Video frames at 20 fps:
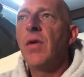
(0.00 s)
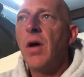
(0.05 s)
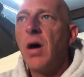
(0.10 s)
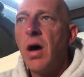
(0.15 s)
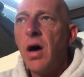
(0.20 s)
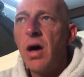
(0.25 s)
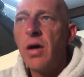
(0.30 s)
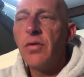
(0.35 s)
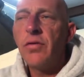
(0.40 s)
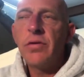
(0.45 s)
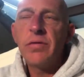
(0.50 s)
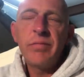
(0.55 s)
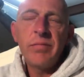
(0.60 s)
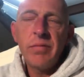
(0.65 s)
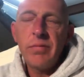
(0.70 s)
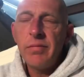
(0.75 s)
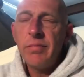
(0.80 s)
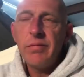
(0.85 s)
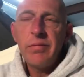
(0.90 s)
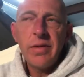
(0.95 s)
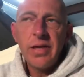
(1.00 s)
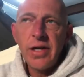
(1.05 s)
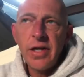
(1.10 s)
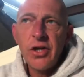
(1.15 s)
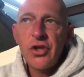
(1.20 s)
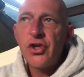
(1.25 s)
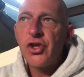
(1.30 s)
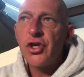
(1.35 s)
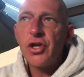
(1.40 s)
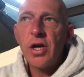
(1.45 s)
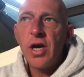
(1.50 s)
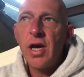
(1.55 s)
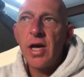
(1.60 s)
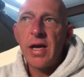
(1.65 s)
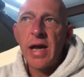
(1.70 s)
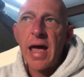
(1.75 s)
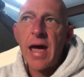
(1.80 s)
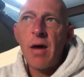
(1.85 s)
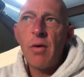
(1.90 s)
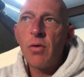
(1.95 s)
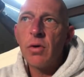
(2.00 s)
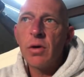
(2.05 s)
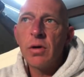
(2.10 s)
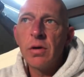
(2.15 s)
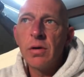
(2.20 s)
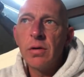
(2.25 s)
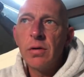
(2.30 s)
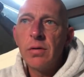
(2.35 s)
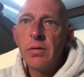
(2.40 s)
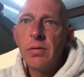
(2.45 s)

100-ish an hour